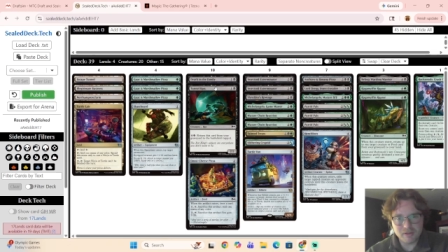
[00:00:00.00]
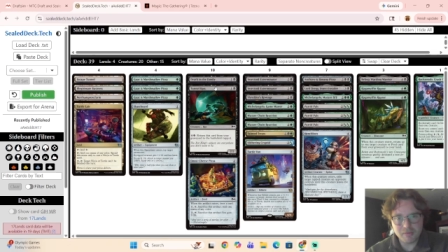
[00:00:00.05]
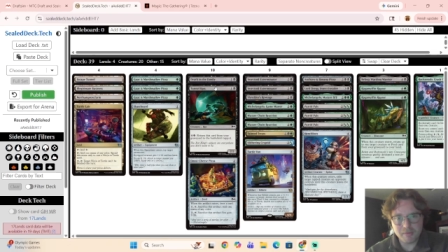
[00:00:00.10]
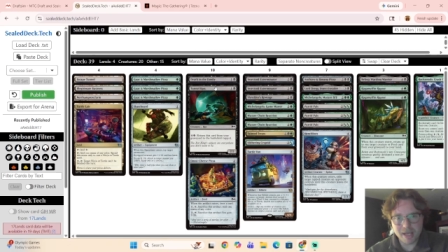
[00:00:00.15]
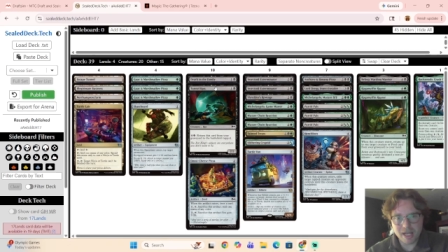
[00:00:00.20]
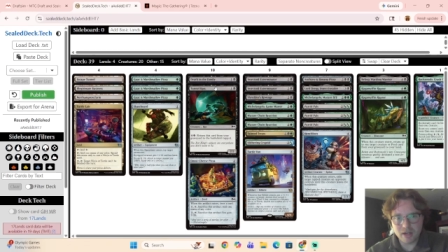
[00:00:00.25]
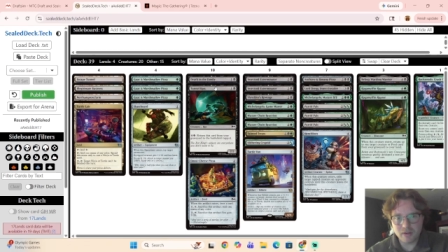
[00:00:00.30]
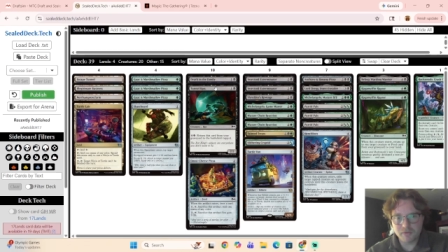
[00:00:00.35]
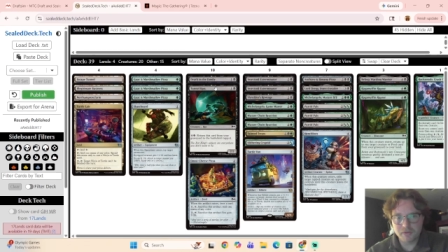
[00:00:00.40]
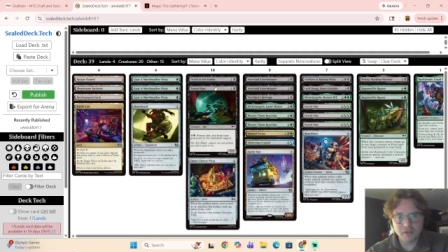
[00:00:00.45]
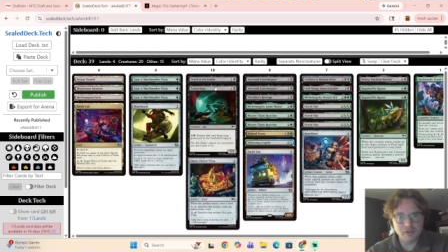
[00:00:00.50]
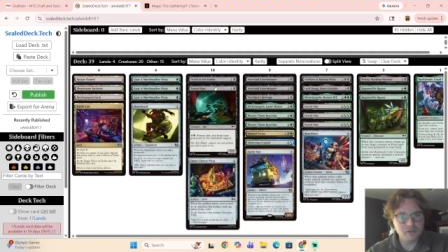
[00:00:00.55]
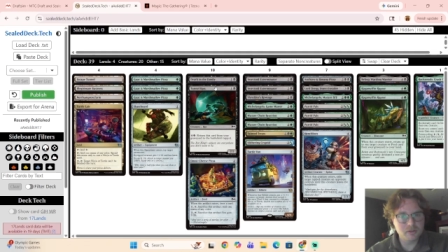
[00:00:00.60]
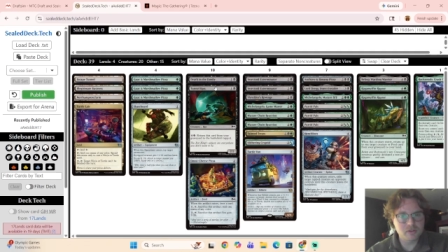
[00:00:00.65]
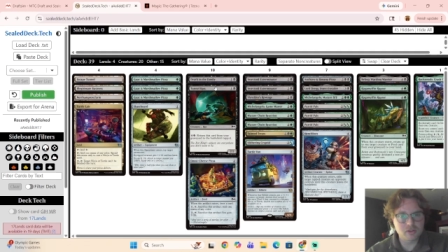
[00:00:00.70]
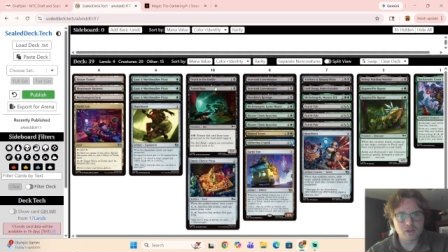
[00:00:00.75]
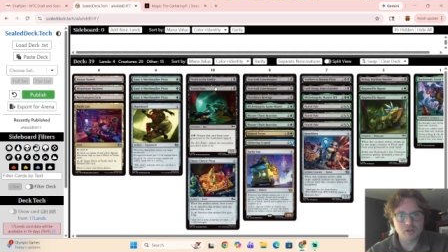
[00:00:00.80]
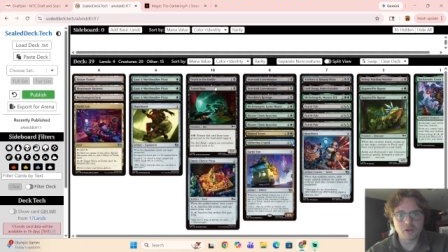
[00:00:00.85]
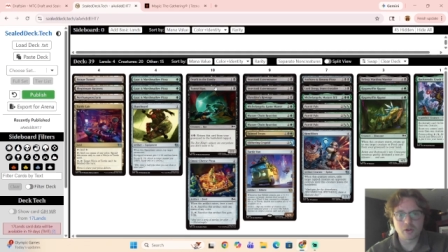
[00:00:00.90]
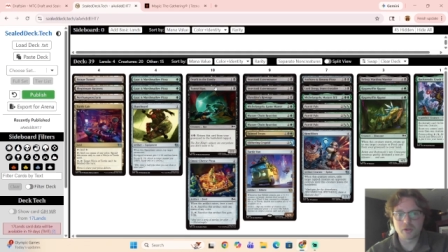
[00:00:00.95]
the battlefield,
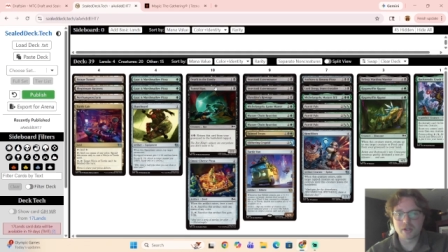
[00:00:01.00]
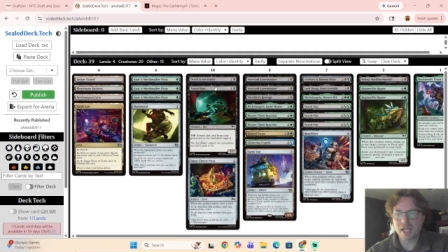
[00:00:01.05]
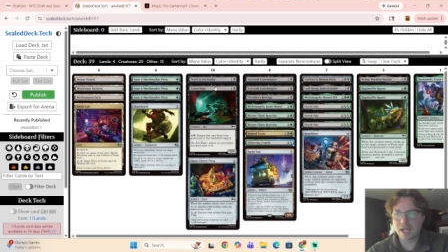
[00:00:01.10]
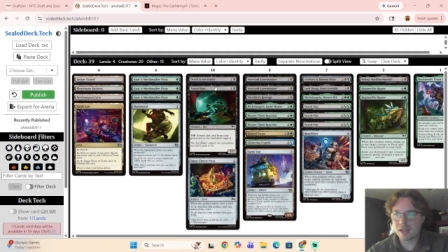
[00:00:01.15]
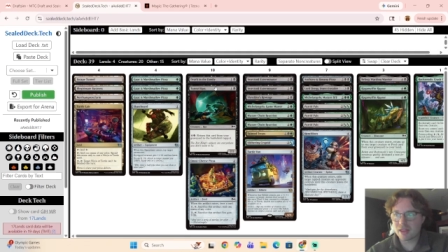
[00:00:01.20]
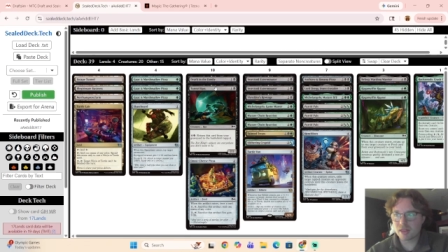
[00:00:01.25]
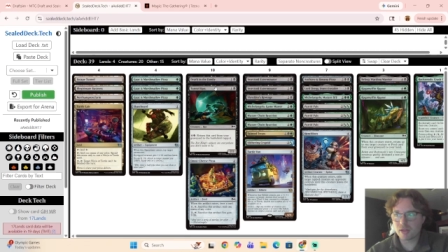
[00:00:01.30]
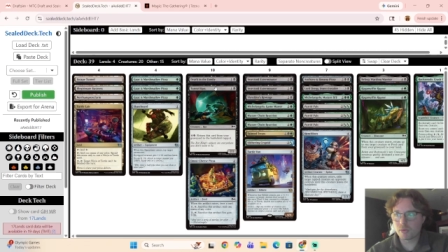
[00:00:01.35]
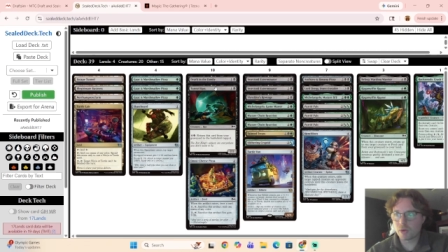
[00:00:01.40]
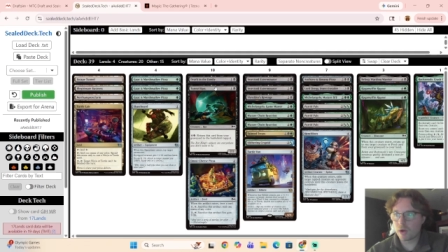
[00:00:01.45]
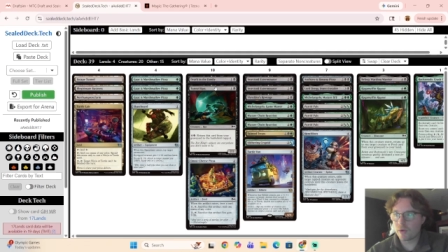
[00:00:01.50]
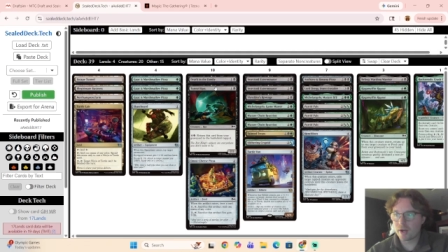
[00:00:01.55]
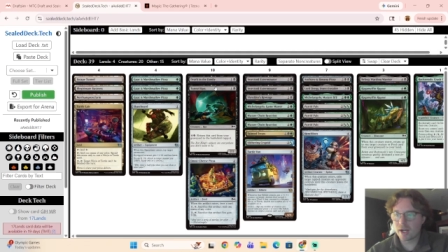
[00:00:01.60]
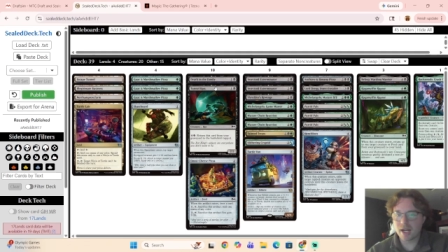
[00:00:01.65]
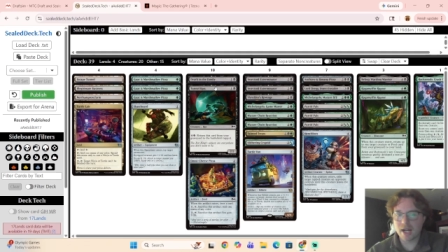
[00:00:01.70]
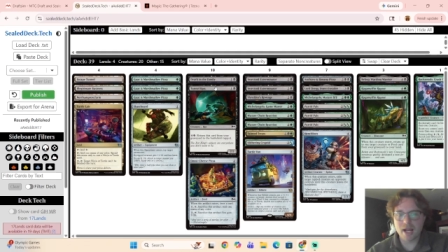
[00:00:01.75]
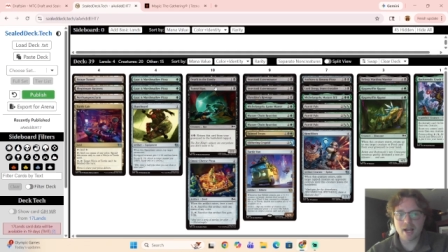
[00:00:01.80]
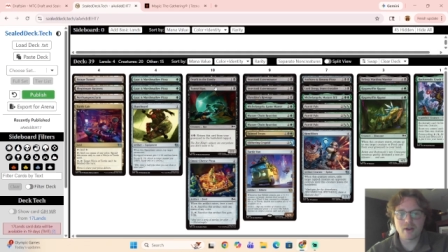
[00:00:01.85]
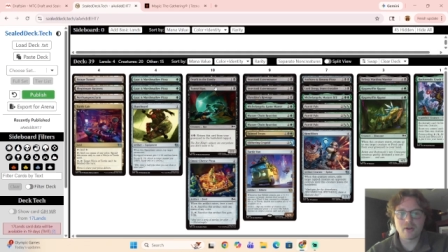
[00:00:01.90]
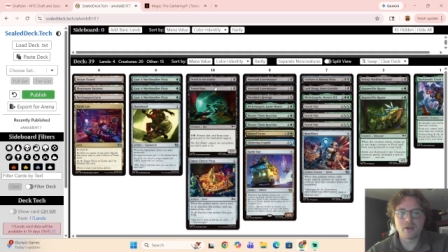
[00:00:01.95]
so you're okay throwing
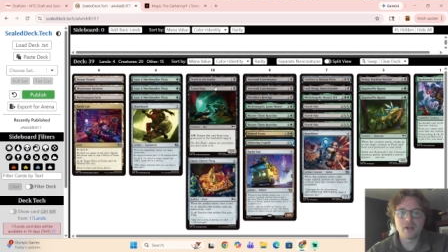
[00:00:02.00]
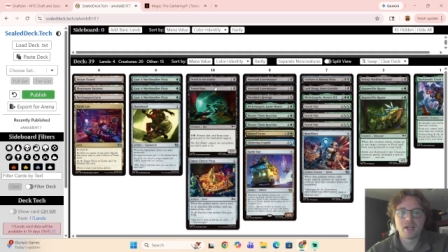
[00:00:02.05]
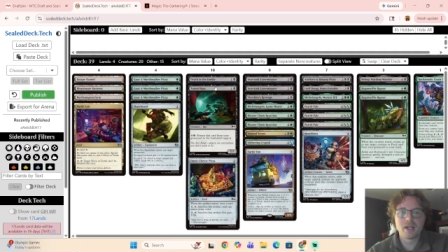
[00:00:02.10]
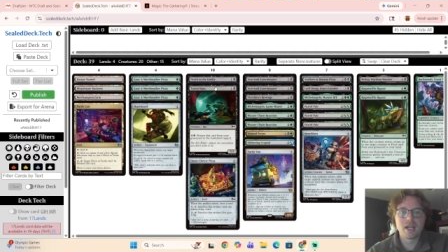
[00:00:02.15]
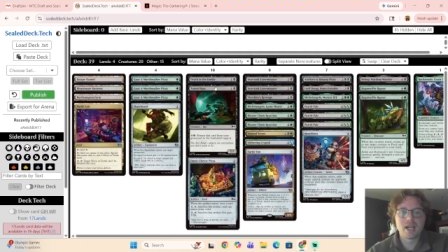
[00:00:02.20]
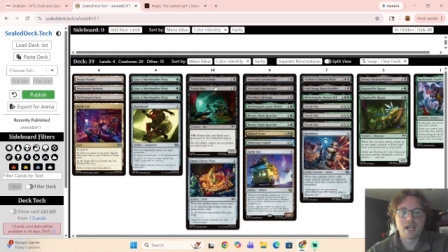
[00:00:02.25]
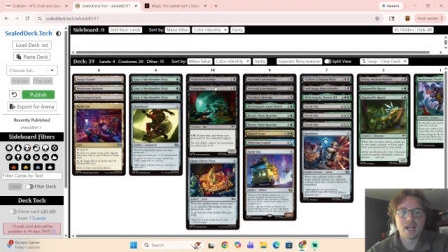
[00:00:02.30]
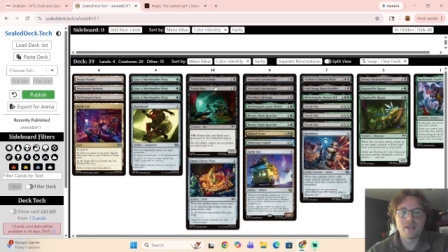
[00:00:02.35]
it out.